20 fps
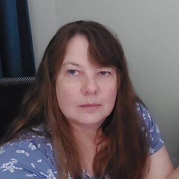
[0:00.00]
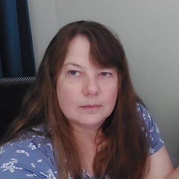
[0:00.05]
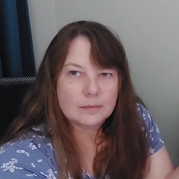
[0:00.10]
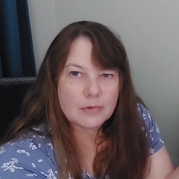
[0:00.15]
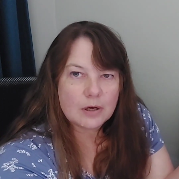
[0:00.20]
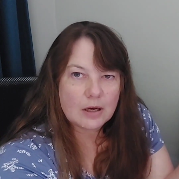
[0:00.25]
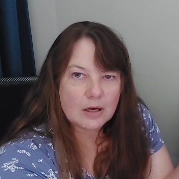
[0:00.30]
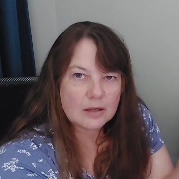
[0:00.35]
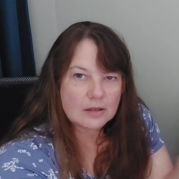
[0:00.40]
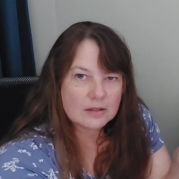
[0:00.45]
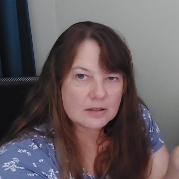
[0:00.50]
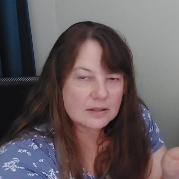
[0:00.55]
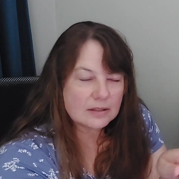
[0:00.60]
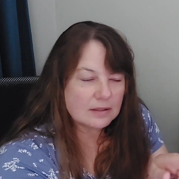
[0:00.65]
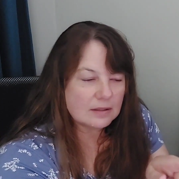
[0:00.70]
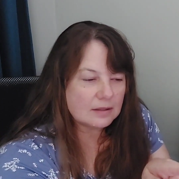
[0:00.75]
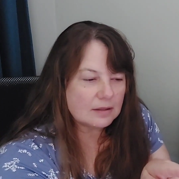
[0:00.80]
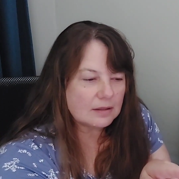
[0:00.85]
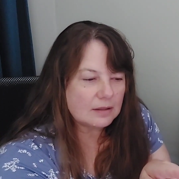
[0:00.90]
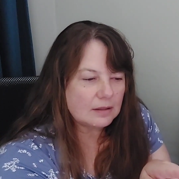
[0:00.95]
pass
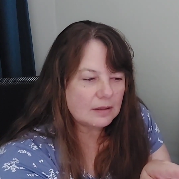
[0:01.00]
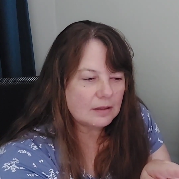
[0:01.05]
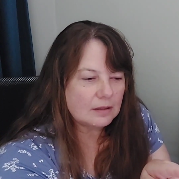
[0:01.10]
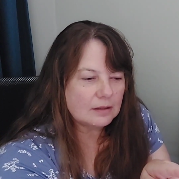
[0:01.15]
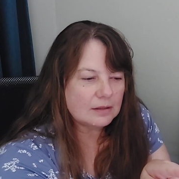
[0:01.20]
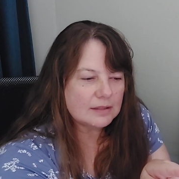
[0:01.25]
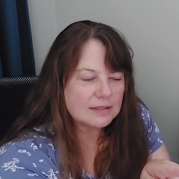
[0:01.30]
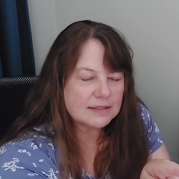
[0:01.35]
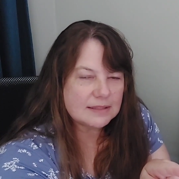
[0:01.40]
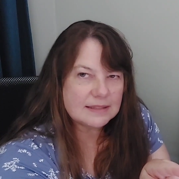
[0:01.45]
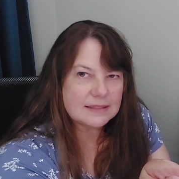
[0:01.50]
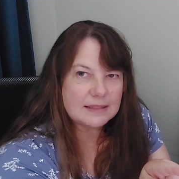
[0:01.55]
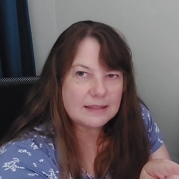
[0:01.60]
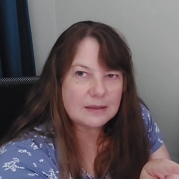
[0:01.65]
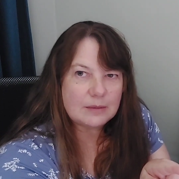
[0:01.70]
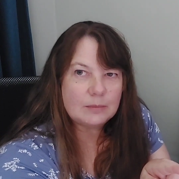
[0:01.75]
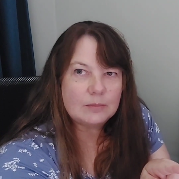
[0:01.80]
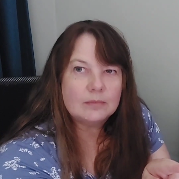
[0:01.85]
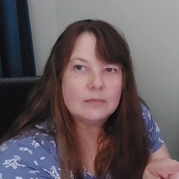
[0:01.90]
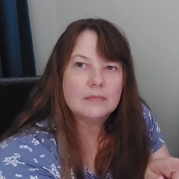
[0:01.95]
the
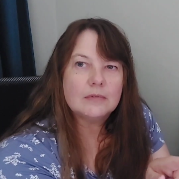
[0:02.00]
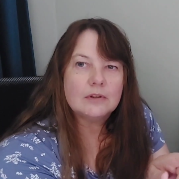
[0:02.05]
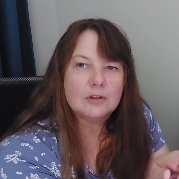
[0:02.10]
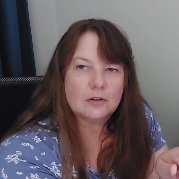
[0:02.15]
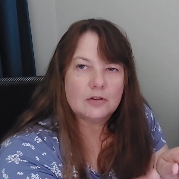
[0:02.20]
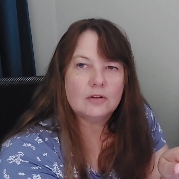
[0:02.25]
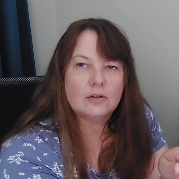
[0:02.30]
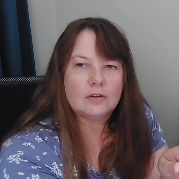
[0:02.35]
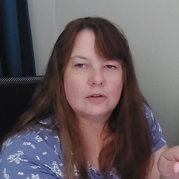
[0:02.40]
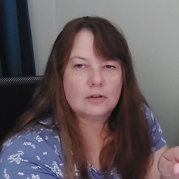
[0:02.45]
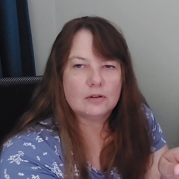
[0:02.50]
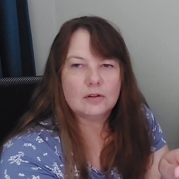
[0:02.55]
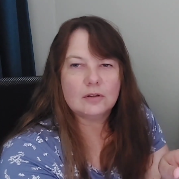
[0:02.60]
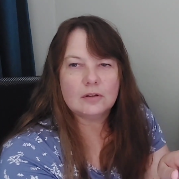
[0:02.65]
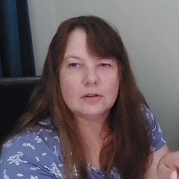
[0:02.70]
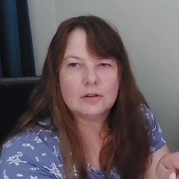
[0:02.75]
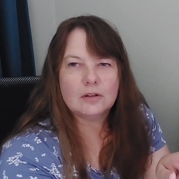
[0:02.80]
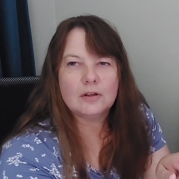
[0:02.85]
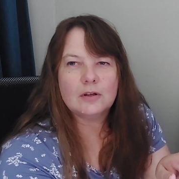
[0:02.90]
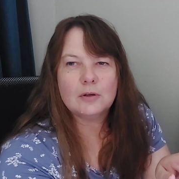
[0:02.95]
steam
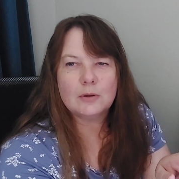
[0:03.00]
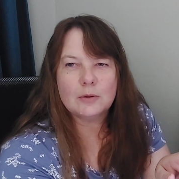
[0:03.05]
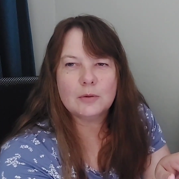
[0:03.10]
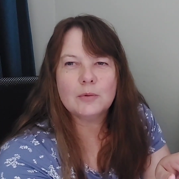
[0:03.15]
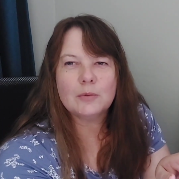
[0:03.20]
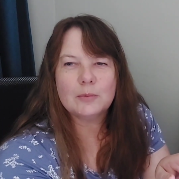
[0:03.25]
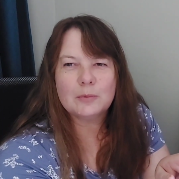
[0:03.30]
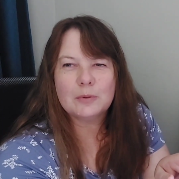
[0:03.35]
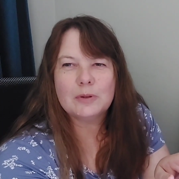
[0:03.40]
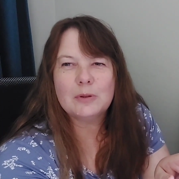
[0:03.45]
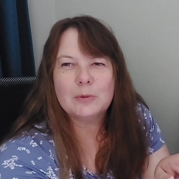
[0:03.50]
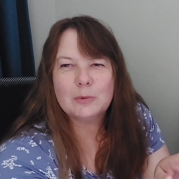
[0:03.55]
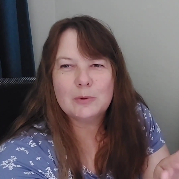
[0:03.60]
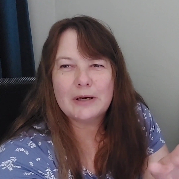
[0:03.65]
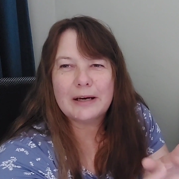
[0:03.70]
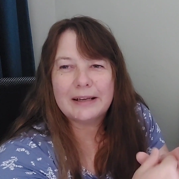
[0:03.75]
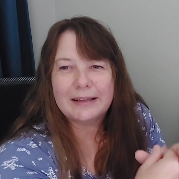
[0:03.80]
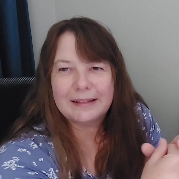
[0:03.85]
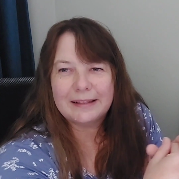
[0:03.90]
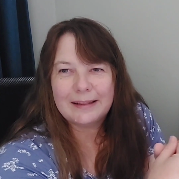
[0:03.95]
you will
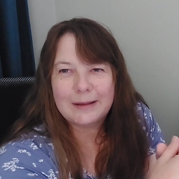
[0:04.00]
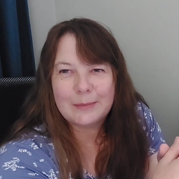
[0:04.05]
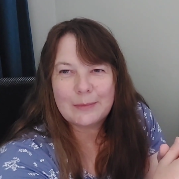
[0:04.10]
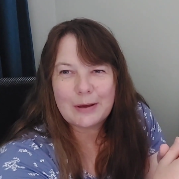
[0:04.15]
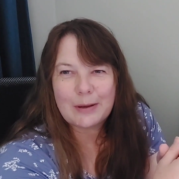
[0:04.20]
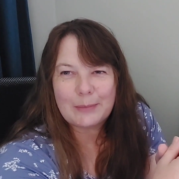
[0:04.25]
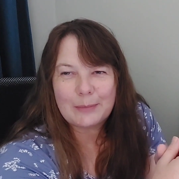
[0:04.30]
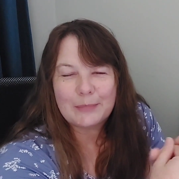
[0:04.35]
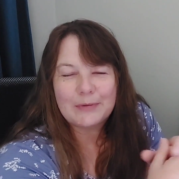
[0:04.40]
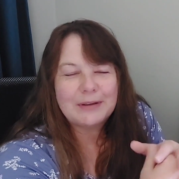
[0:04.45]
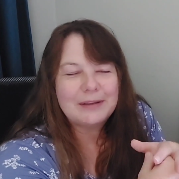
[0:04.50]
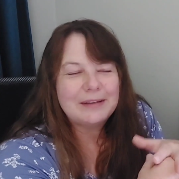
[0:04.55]
wind them up.